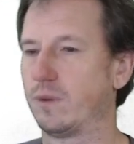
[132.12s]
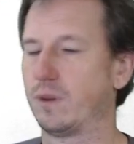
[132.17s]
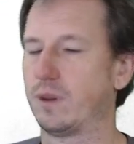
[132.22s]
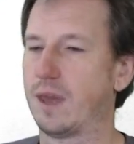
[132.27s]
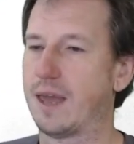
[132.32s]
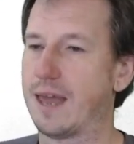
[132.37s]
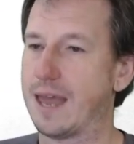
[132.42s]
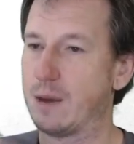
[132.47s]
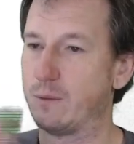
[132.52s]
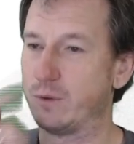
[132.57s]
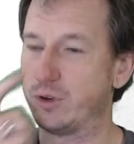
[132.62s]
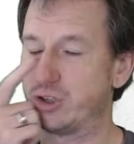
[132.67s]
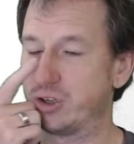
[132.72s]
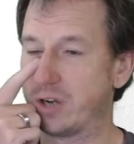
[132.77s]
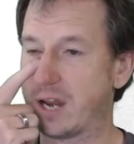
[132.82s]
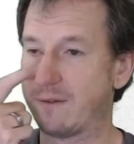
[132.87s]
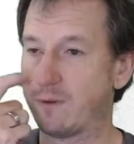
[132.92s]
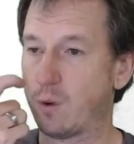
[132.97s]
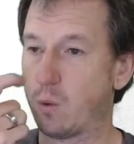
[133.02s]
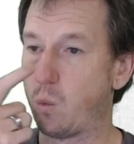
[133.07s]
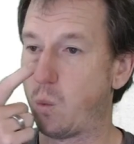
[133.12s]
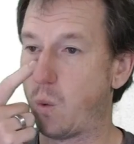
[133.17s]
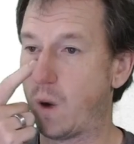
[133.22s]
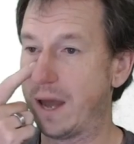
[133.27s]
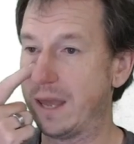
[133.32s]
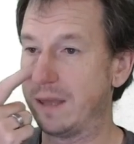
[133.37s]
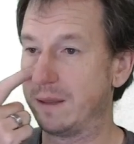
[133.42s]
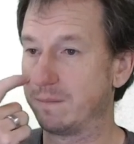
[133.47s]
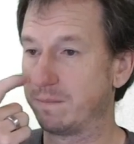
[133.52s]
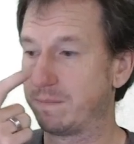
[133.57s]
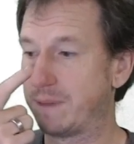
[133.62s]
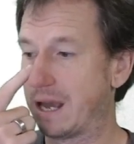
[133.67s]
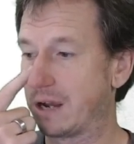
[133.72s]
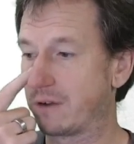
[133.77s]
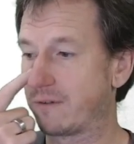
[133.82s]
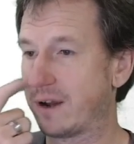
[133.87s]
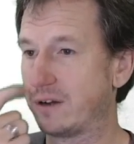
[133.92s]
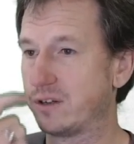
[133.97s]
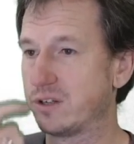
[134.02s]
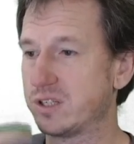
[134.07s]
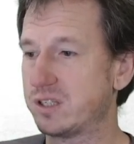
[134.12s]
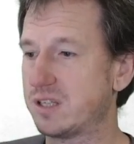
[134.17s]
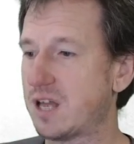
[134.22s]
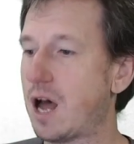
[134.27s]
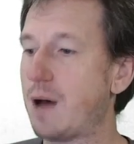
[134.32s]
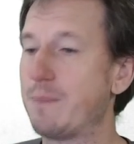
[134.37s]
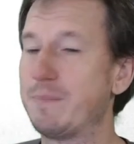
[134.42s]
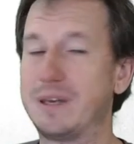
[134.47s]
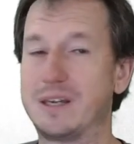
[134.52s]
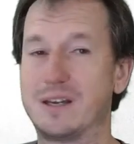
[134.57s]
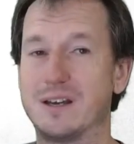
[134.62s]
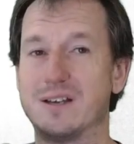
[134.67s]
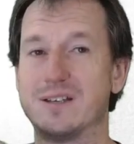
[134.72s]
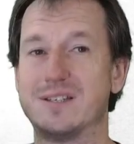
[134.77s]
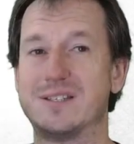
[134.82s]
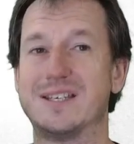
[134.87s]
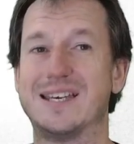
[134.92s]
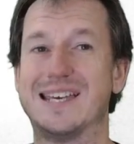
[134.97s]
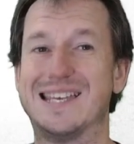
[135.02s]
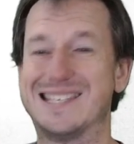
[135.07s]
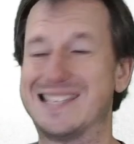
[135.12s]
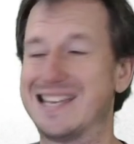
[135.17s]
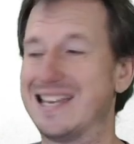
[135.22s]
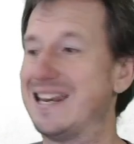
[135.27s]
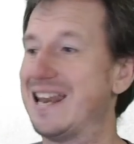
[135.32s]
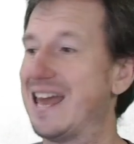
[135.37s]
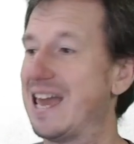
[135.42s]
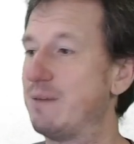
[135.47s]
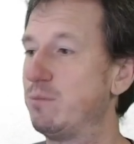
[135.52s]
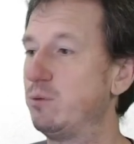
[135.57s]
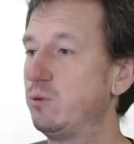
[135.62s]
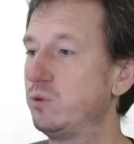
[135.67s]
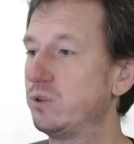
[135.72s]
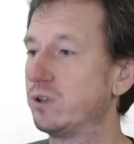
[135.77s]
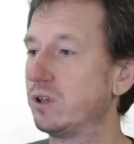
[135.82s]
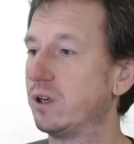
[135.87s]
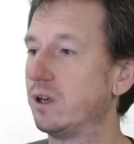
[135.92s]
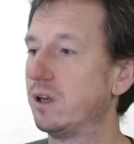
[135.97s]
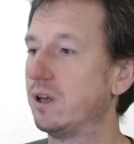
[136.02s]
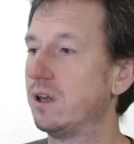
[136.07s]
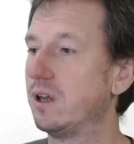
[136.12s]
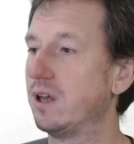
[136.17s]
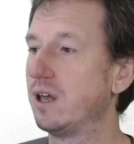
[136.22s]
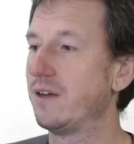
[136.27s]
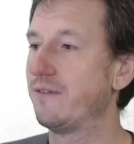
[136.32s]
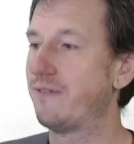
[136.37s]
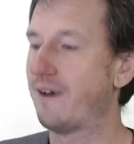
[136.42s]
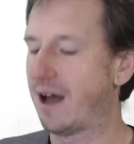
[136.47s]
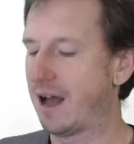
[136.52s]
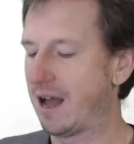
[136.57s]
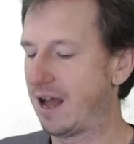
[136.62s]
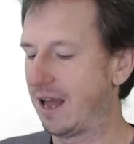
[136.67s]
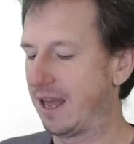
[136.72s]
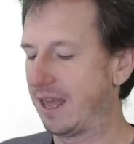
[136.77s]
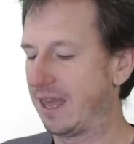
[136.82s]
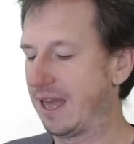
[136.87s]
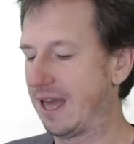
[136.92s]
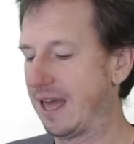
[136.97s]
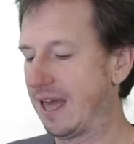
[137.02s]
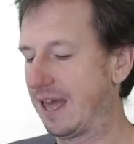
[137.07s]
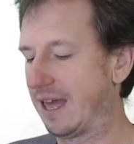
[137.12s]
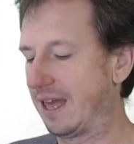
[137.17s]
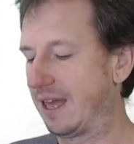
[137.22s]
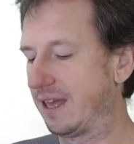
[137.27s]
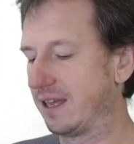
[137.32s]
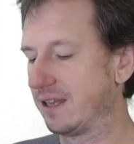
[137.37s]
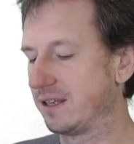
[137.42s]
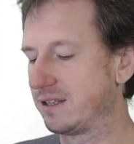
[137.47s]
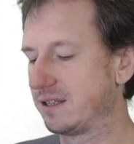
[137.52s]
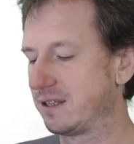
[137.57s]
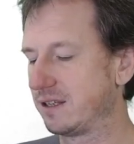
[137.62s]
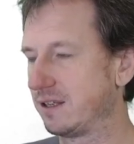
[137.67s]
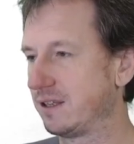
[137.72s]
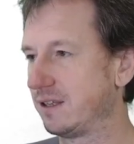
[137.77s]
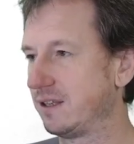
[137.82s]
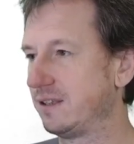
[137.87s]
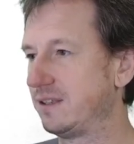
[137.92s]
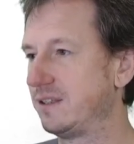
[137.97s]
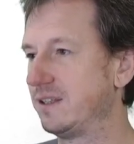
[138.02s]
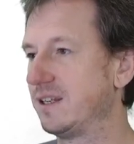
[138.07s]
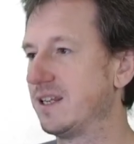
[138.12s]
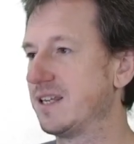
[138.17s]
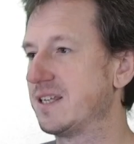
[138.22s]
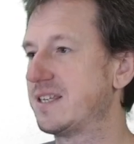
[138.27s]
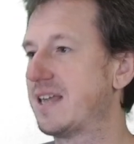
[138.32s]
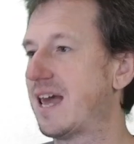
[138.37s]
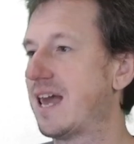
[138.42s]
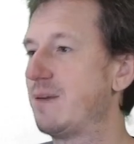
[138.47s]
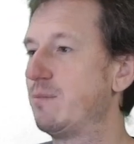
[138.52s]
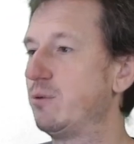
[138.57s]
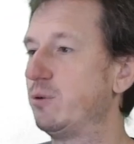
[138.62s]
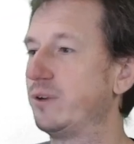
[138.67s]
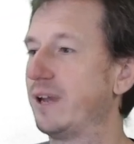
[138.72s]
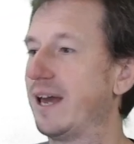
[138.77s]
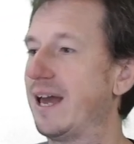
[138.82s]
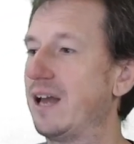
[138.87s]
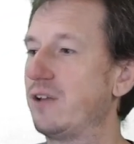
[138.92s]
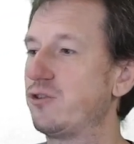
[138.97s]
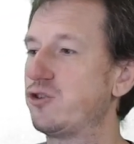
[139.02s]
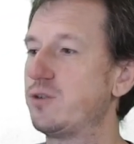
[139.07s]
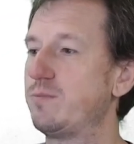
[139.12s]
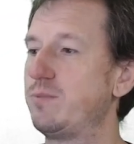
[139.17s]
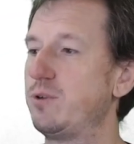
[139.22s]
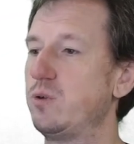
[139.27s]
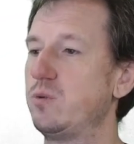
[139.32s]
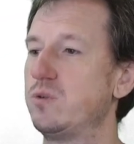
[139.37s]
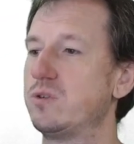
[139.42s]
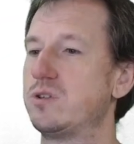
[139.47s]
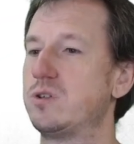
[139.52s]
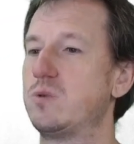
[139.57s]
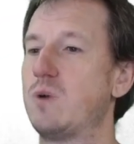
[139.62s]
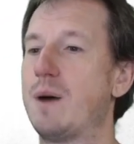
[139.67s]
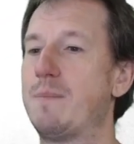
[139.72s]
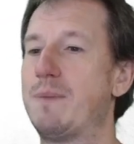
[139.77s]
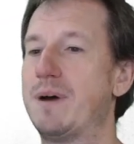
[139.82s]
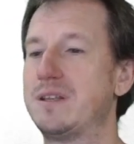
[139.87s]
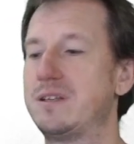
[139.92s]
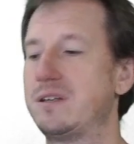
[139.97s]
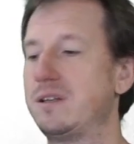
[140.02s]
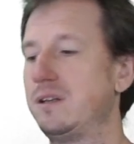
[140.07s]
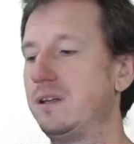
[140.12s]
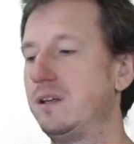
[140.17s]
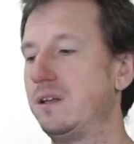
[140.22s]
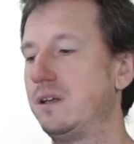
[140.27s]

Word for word: And we should have a white background to start because it's enabled. If I add the disabled attribute to our button,